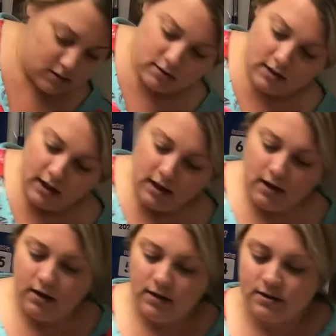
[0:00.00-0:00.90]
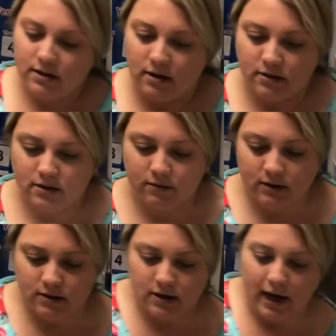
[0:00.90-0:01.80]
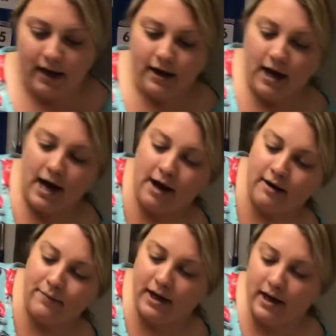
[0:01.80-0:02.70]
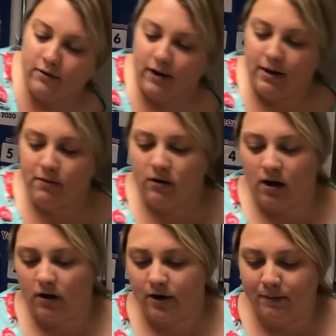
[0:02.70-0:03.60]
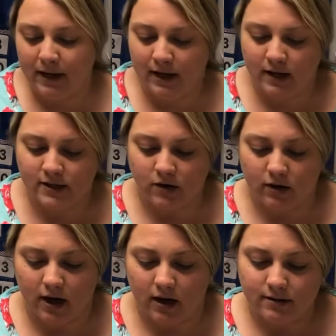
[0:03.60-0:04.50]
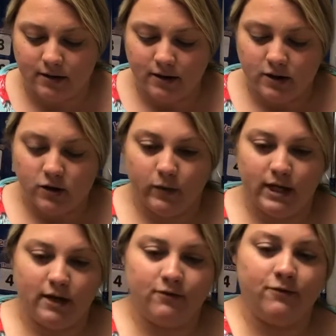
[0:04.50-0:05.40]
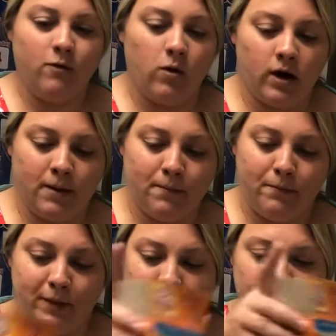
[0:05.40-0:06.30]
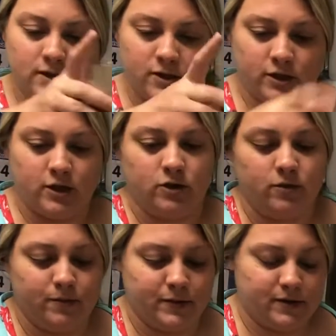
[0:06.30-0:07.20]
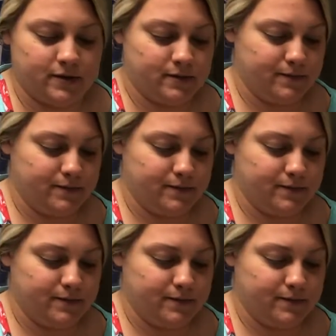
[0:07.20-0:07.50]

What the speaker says: Okay, tells you what. Okay, how to make rainbow colored baking soda. So we need 4 big scoops.